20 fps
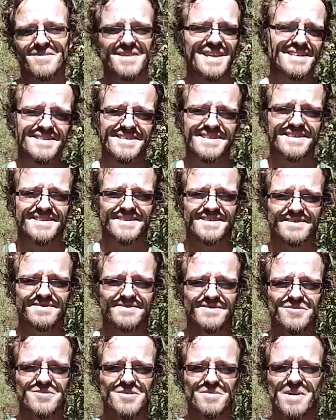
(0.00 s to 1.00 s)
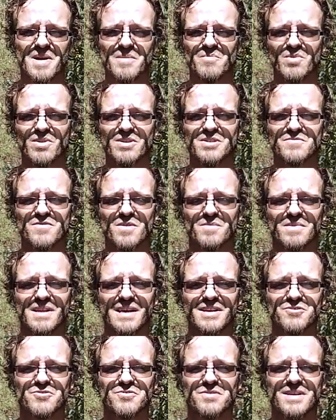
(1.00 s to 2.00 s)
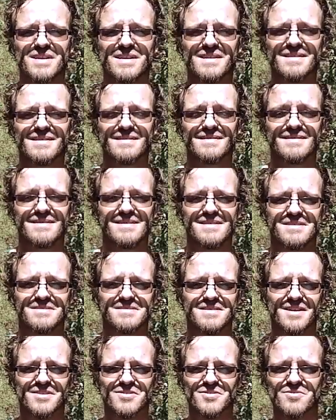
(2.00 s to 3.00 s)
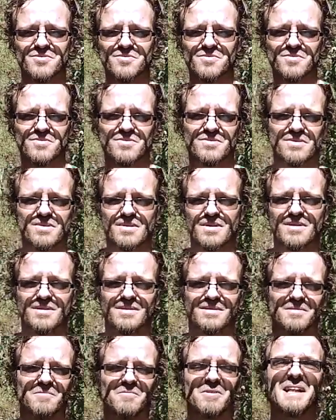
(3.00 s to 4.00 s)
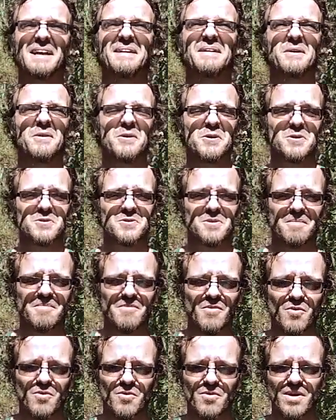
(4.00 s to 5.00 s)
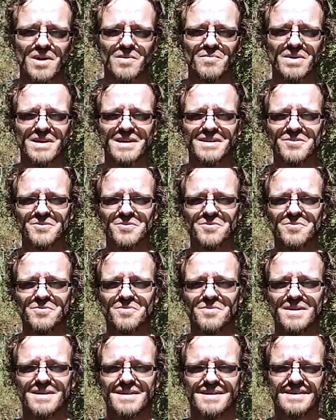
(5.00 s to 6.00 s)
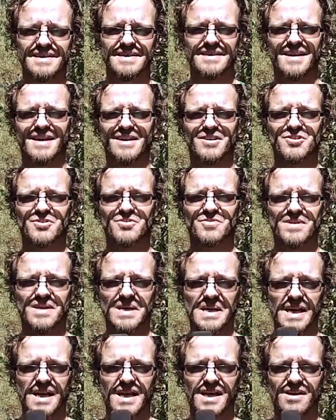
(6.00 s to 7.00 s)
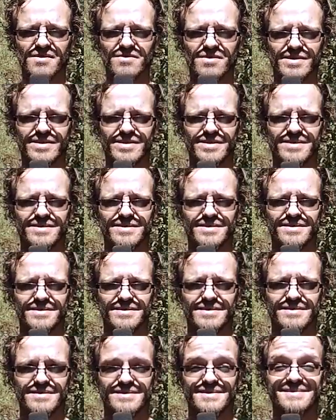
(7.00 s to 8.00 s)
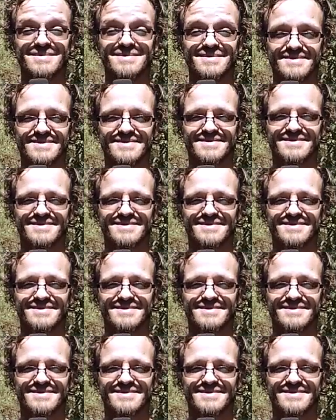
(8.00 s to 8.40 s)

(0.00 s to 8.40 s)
Well, that's it. These are the main points from Lecture 10. Stay tuned while I cook some more and we do Lecture 11. Yeehaw!